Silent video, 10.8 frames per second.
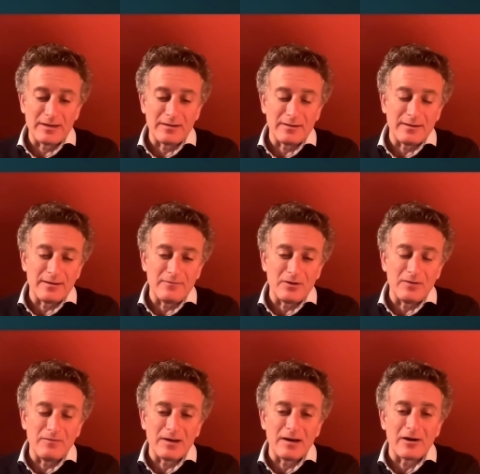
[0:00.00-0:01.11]
you know, can
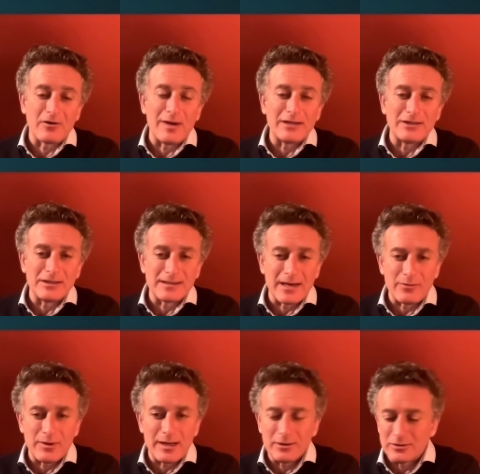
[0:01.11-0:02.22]
if the car crashes,
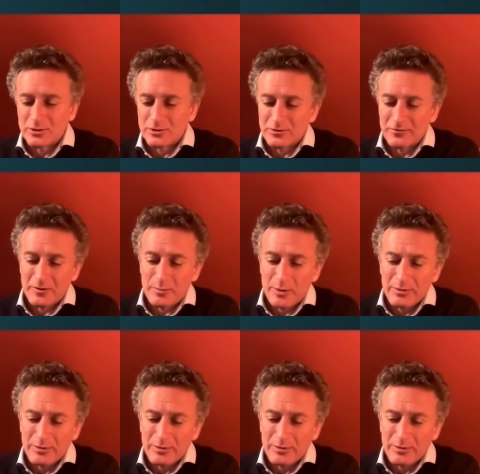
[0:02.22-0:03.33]
can create all sorts of
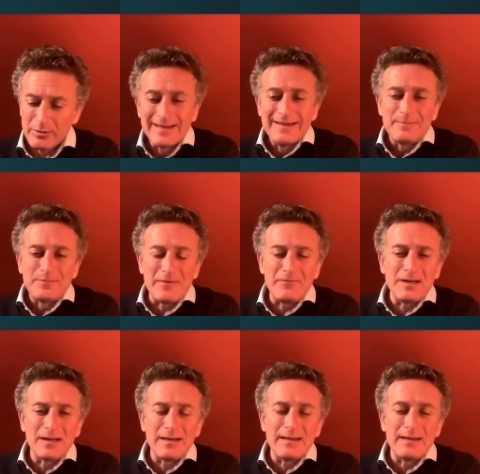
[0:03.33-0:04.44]
problems. But
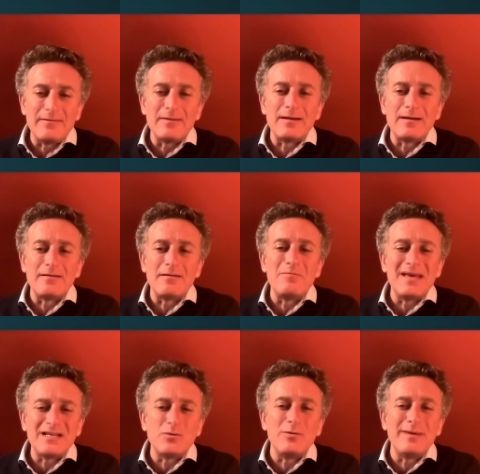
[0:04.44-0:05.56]
definitely the
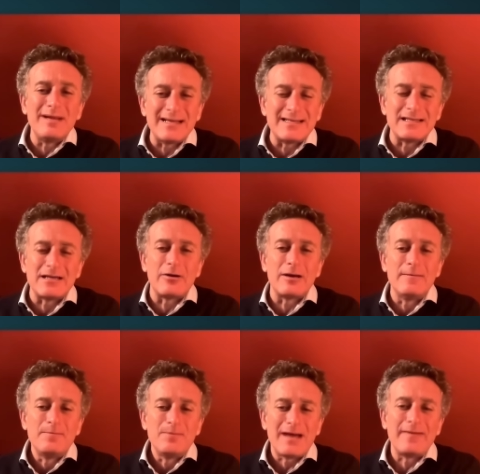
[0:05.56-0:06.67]
mix will be
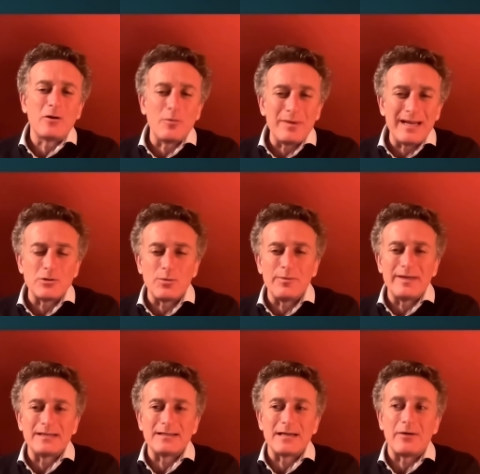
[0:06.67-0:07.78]
necessary and the combination will
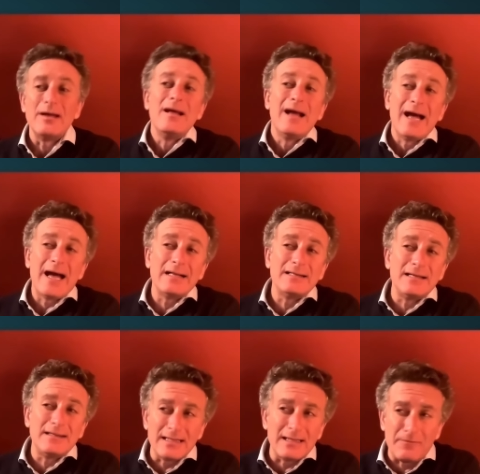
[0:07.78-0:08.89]
be necessary. And
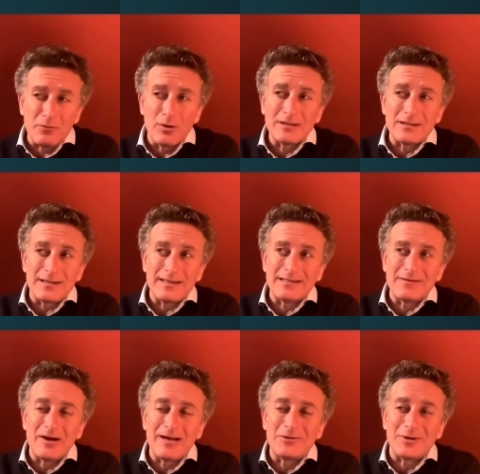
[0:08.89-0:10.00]
synthetic fuels,
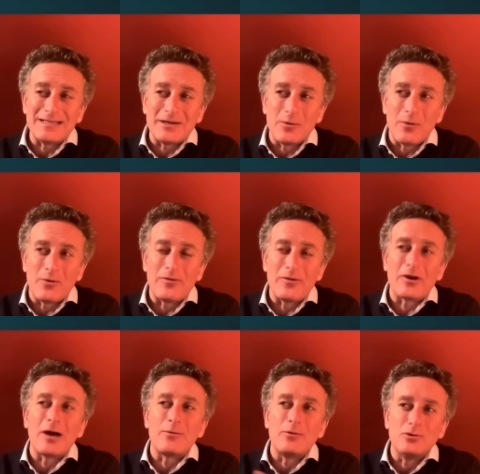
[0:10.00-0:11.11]
it's a very interesting one where
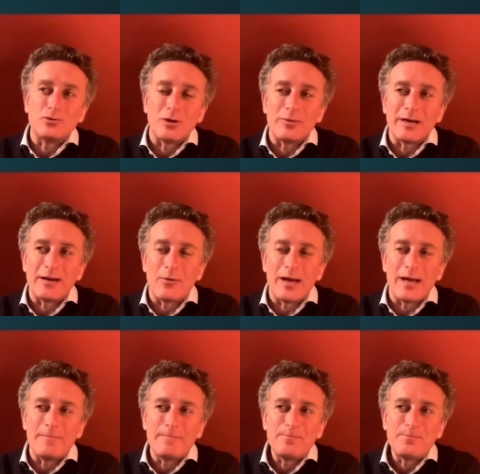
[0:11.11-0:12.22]
they're carbon neutral, but in a
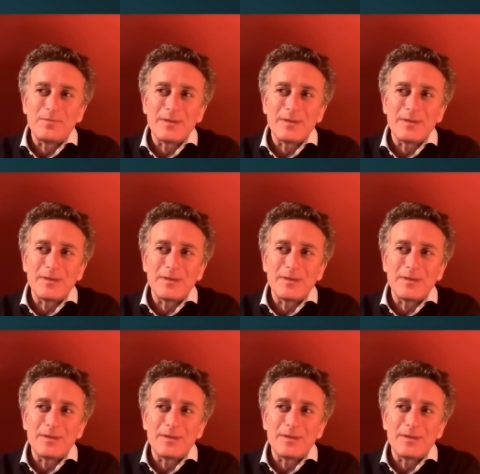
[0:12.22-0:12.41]
way,